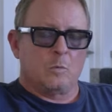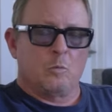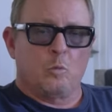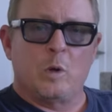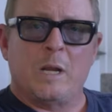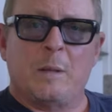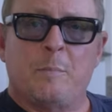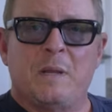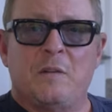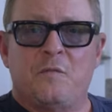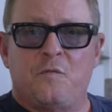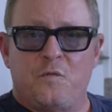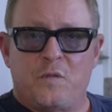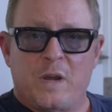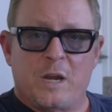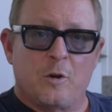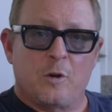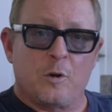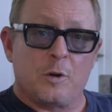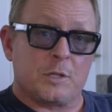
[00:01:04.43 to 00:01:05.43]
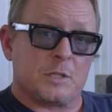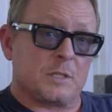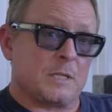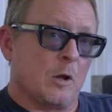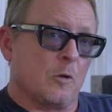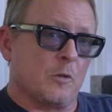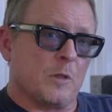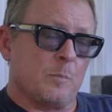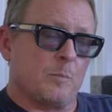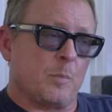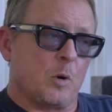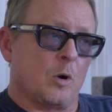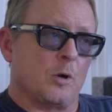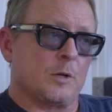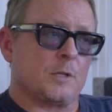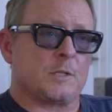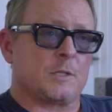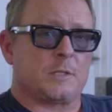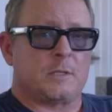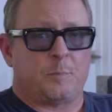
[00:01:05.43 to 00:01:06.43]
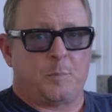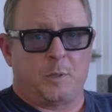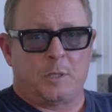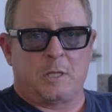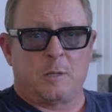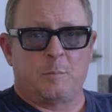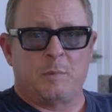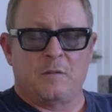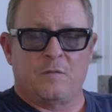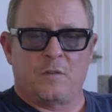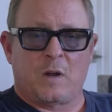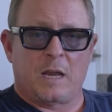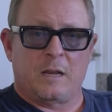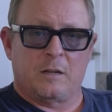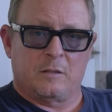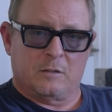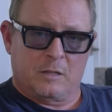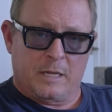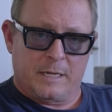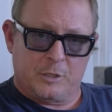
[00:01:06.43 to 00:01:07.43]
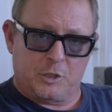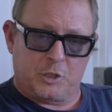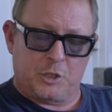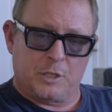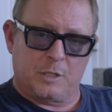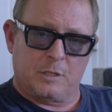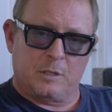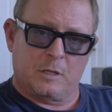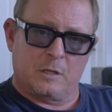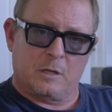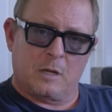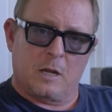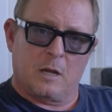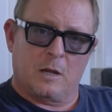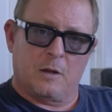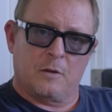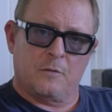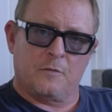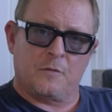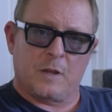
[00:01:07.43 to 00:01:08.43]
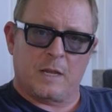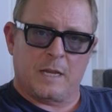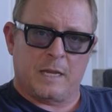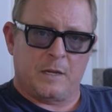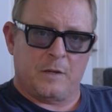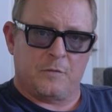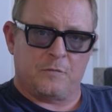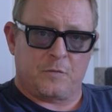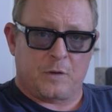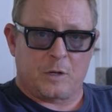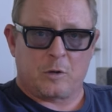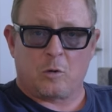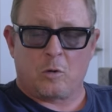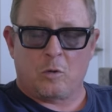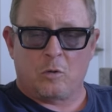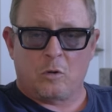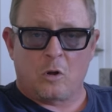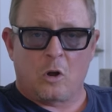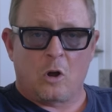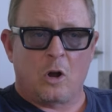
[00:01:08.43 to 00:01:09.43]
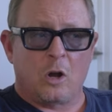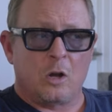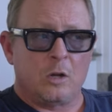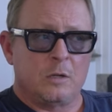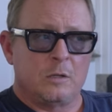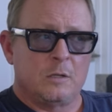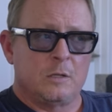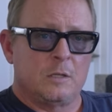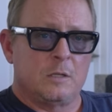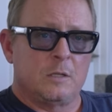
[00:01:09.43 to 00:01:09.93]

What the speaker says: Would it be fair to sell them parts that put them in violation of a federal law